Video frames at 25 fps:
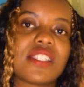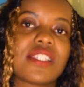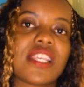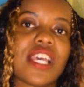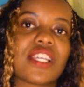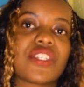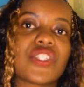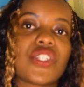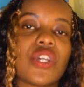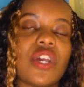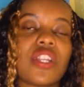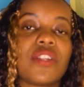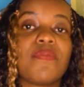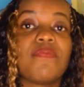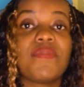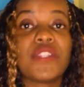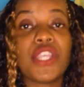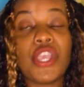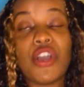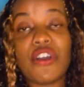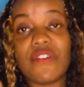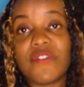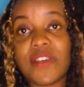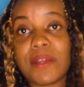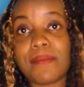section
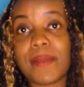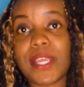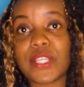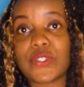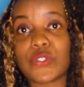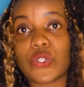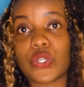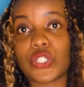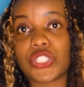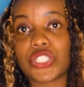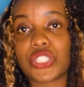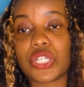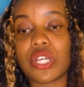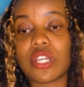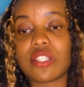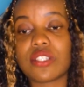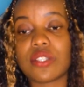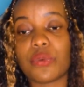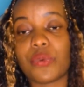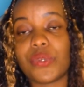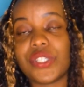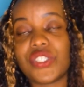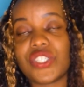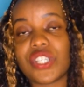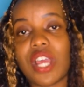over my socials,
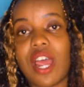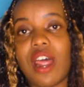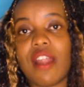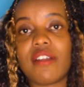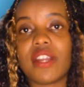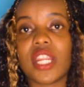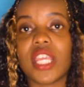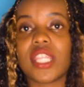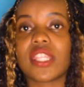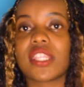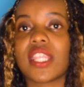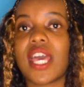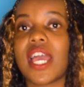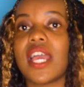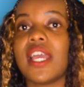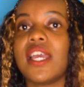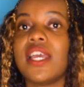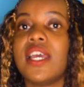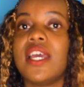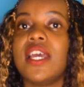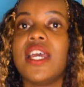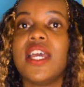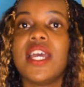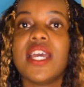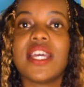which are in the
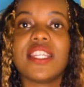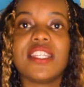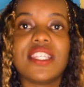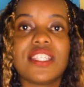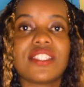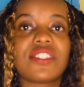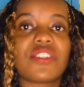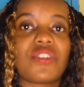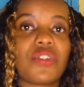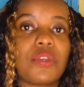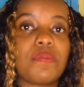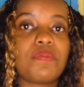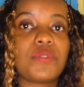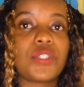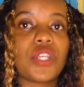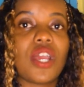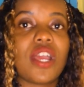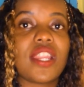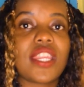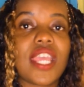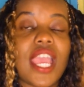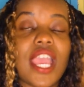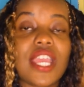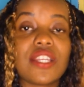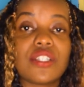
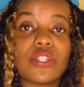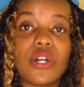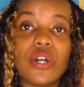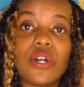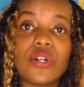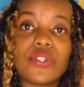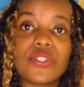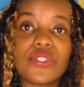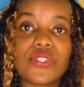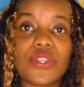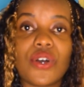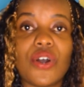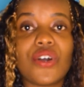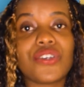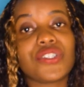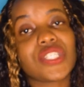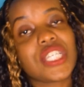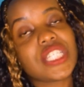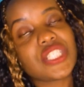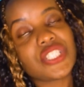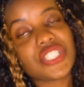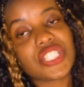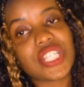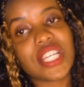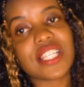description. And also, you
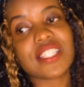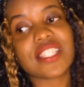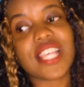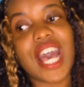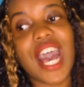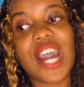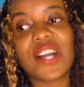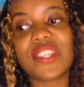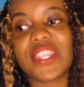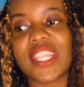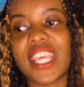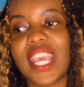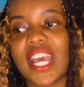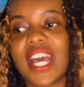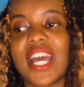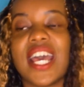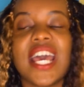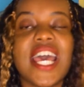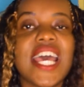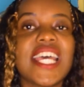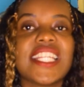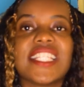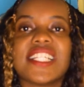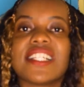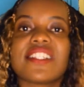can share out there,
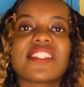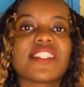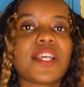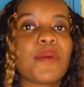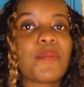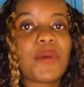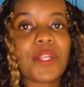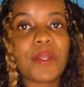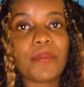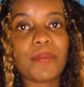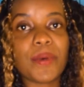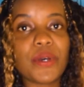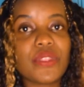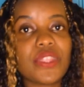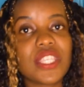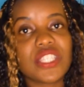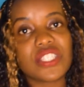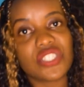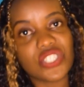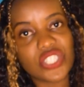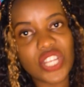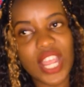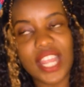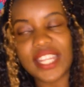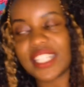tell someone about
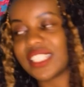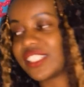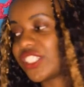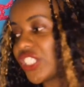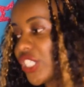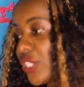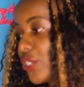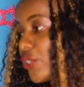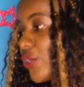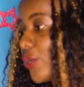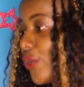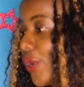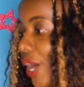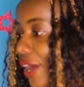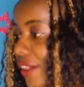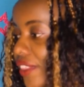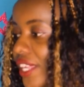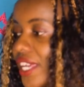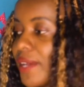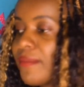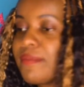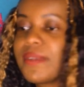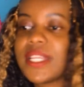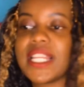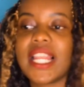this channel. Just go out there
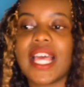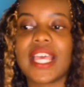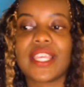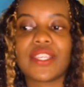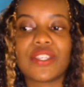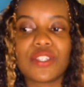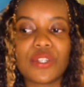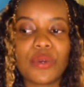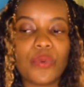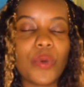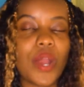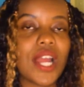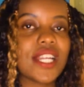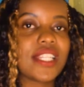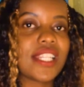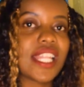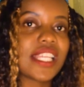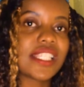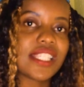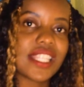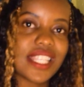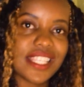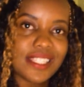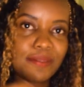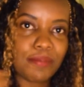and be like, you know what,
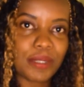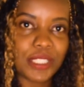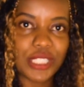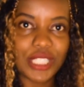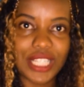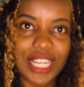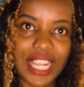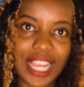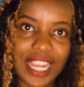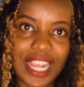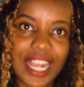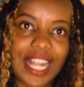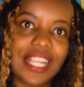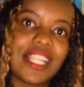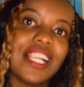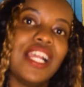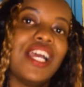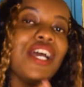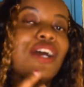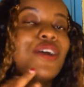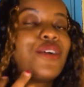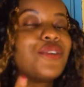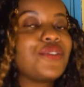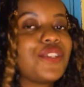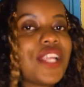there's this particular girl
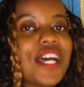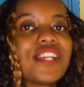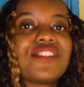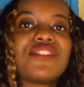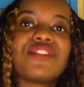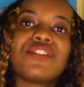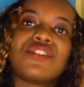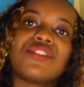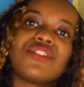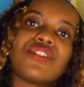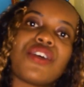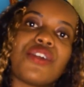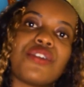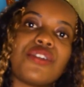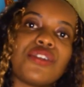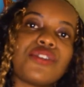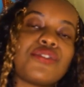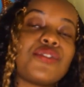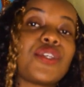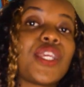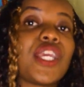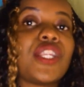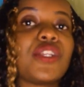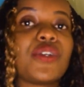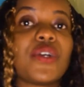who does tutorials.
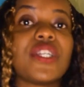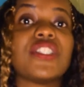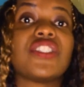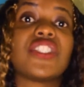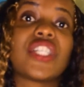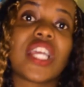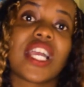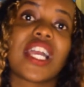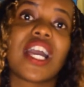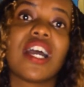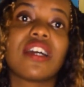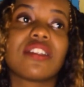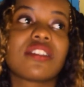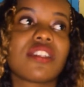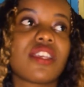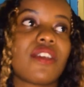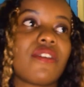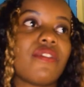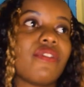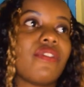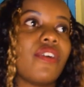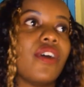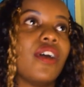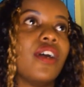You can go and check out if